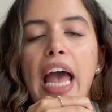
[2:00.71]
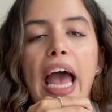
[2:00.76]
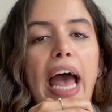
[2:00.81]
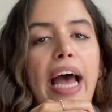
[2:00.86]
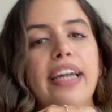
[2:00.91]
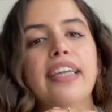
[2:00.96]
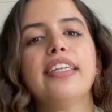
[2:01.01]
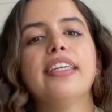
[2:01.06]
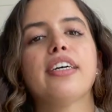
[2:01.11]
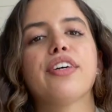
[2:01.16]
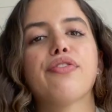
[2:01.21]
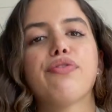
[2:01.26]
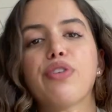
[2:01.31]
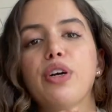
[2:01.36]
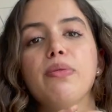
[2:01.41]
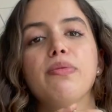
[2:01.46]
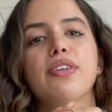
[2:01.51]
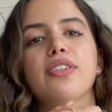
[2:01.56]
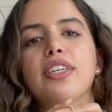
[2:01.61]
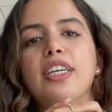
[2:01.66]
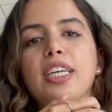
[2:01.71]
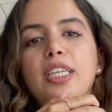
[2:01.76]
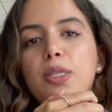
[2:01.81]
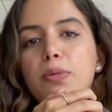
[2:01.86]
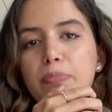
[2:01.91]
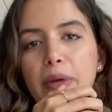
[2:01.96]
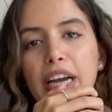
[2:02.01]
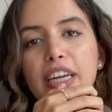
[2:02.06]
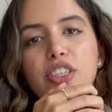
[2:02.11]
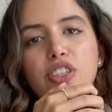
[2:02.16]
and the firm doesn't
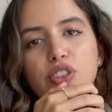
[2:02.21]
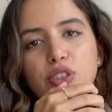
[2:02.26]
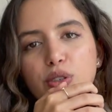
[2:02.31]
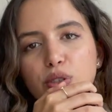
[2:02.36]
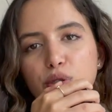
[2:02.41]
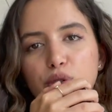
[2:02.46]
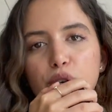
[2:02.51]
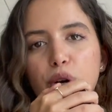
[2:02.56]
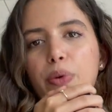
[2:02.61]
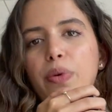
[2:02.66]
expect you to know